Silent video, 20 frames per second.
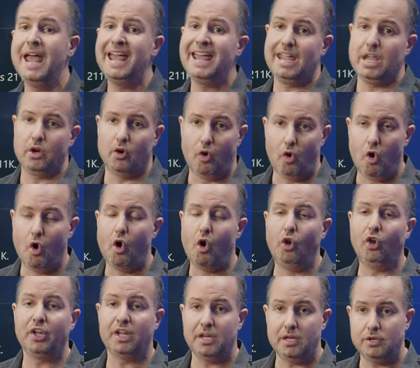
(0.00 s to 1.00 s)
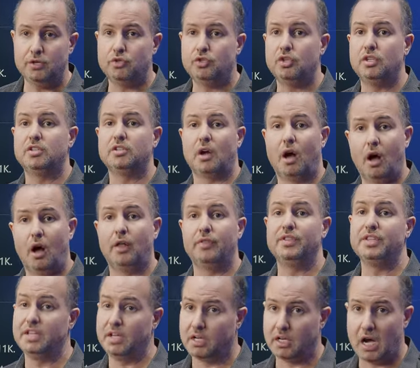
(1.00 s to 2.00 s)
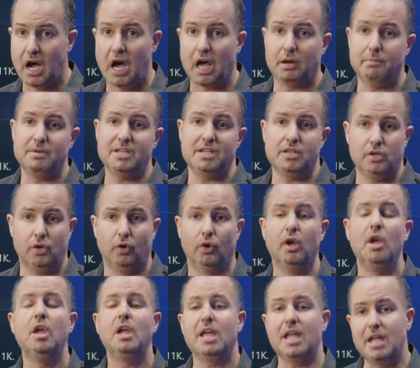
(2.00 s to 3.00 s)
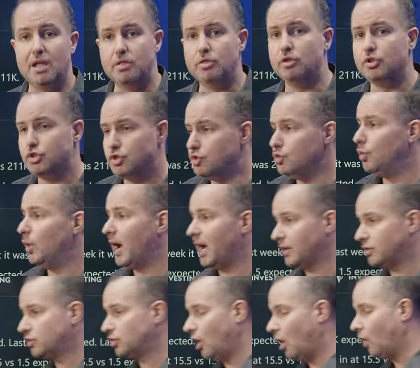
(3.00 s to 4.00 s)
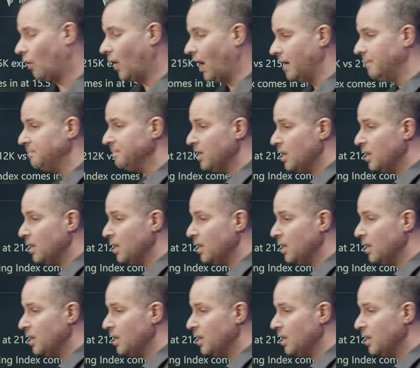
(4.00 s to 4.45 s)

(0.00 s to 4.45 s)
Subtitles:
it all hinges on the economy here in the U.S. All right.